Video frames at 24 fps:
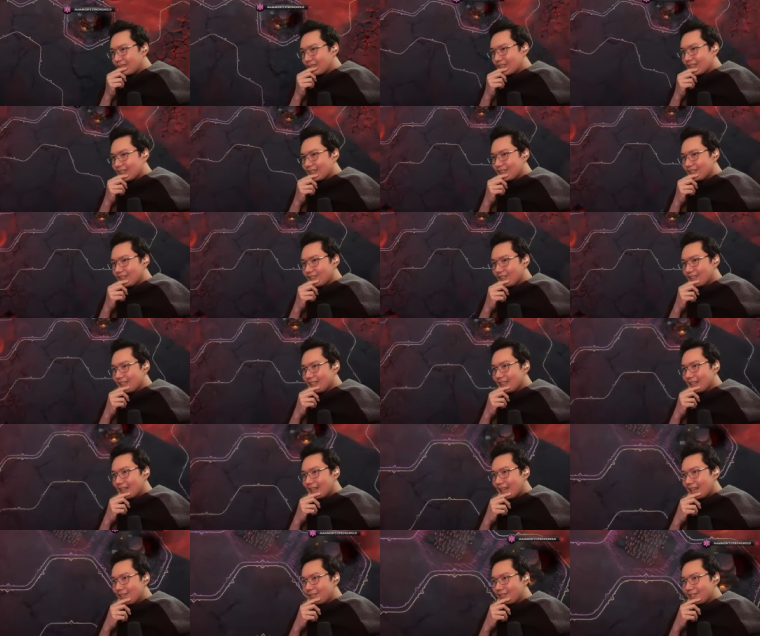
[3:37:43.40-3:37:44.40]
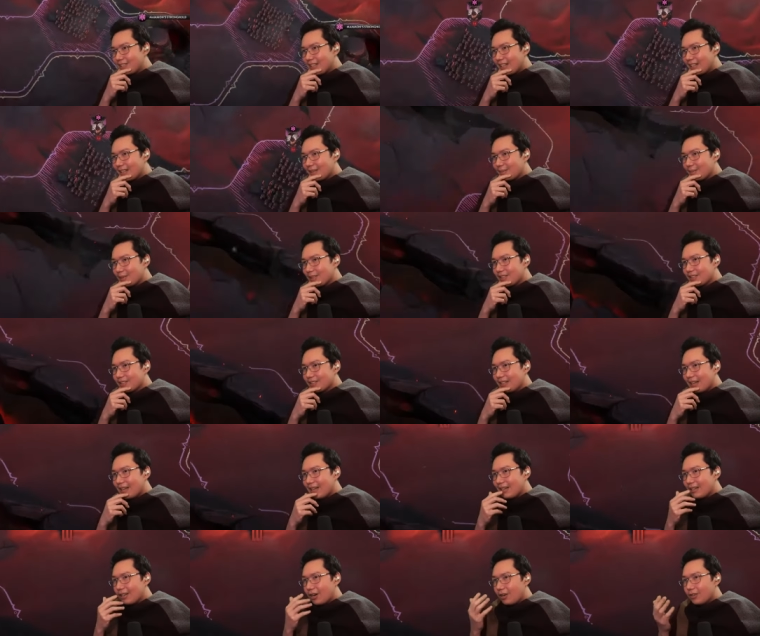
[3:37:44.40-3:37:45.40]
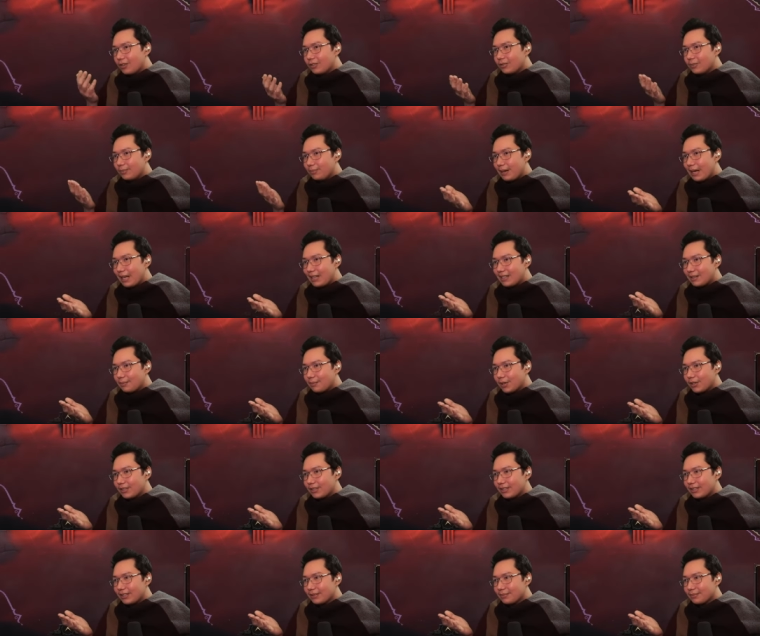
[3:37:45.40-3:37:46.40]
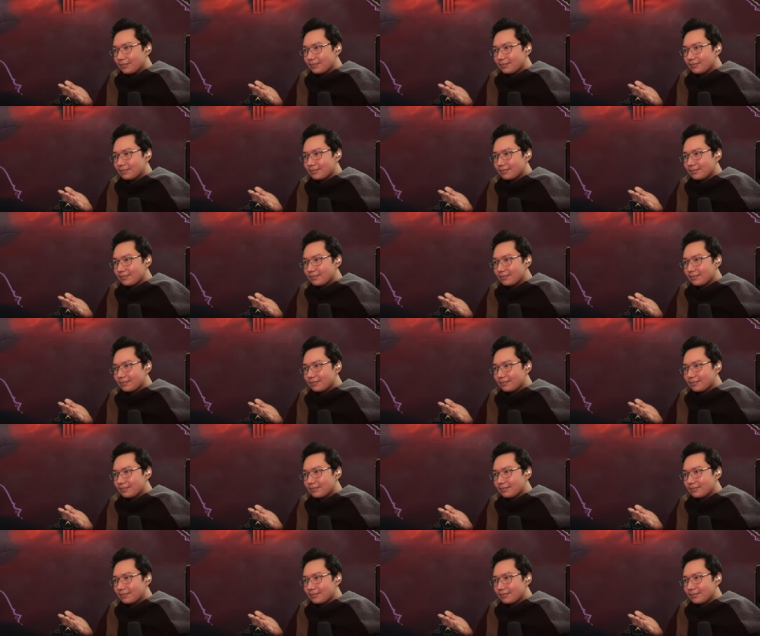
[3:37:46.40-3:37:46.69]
I don't think I have time, because I own Pandemonium.